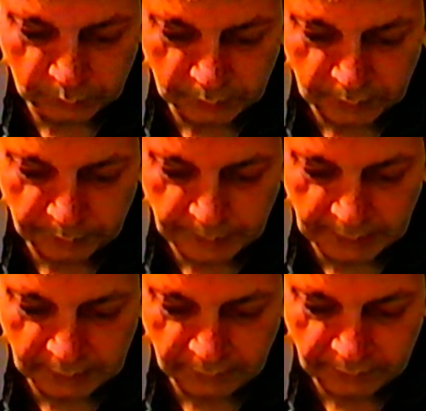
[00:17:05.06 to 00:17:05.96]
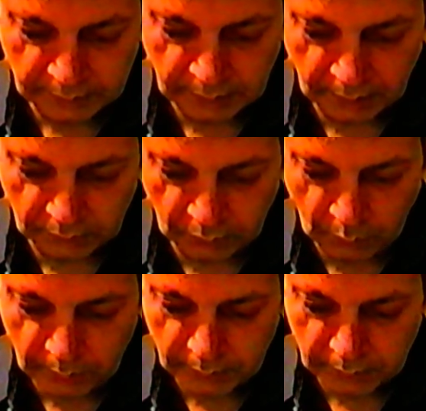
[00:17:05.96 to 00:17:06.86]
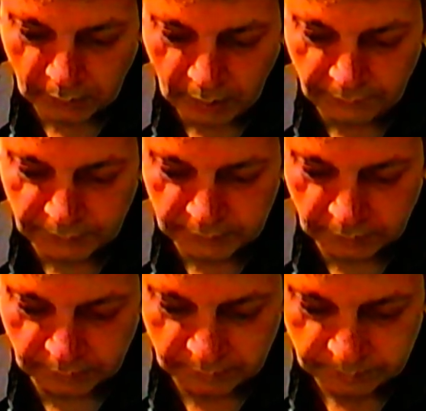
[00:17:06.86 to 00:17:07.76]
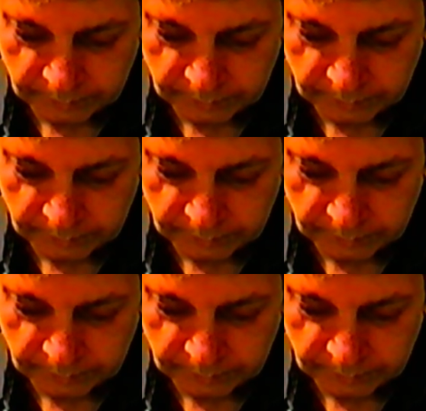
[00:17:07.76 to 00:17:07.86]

ruler, by even a lower officer.